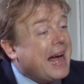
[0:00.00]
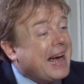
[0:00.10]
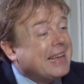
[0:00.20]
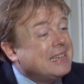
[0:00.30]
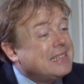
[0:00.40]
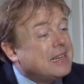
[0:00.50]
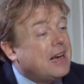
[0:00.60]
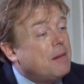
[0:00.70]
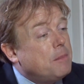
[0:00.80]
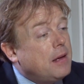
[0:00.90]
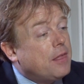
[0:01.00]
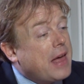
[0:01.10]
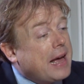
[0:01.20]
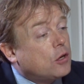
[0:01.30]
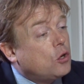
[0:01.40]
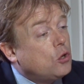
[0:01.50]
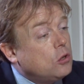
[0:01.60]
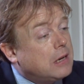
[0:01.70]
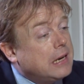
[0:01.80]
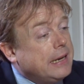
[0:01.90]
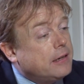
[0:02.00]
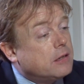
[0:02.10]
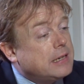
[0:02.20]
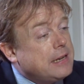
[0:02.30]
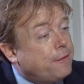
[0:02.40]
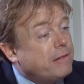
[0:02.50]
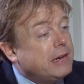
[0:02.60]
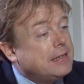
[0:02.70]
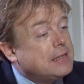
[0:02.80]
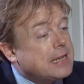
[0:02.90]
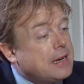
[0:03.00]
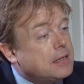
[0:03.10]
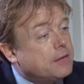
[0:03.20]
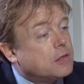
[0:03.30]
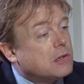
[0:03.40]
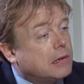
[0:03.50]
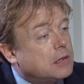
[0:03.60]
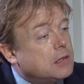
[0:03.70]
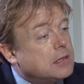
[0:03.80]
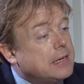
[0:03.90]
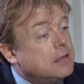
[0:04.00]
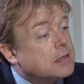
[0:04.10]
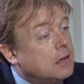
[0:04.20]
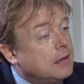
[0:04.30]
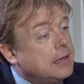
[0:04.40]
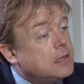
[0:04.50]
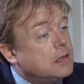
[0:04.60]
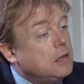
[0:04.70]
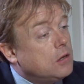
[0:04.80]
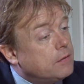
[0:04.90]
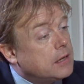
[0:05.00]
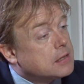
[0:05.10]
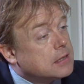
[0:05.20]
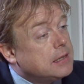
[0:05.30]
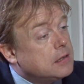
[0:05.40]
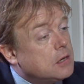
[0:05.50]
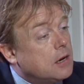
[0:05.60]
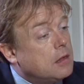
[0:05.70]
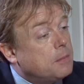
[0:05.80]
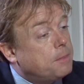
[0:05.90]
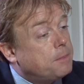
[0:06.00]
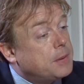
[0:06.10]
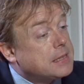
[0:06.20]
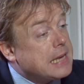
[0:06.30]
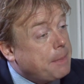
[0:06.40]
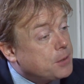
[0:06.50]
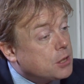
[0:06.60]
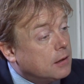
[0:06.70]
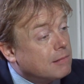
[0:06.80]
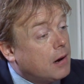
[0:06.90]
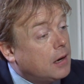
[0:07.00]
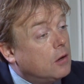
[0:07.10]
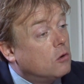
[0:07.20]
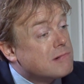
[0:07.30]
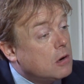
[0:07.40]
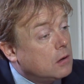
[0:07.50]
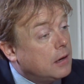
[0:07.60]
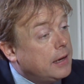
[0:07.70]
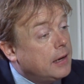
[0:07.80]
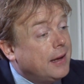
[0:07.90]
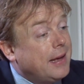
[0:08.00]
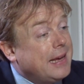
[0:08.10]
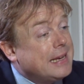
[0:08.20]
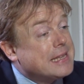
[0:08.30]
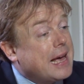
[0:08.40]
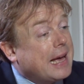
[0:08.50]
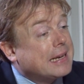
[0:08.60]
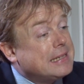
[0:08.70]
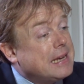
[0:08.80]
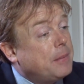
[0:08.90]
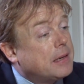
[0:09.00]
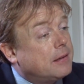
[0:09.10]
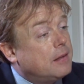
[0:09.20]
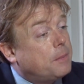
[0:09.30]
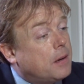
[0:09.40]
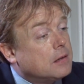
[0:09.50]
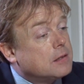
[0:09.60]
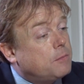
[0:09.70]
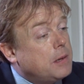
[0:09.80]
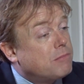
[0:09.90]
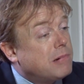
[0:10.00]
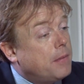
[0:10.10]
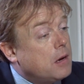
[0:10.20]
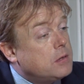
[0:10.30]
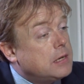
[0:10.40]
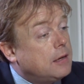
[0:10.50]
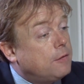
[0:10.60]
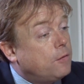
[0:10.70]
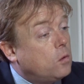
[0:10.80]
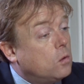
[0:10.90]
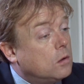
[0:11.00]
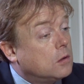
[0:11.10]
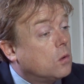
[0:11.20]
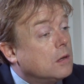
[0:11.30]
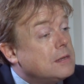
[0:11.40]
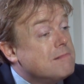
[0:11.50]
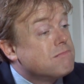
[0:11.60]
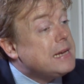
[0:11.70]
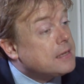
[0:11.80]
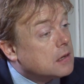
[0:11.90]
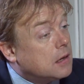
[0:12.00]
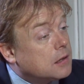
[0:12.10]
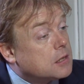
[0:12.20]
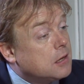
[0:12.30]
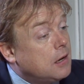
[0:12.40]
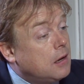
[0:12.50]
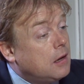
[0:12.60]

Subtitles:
and that could lead to different incentive structures inside universities. You know, the perception, rightly or wrongly, is that academics in the past have been promoted for good quality research,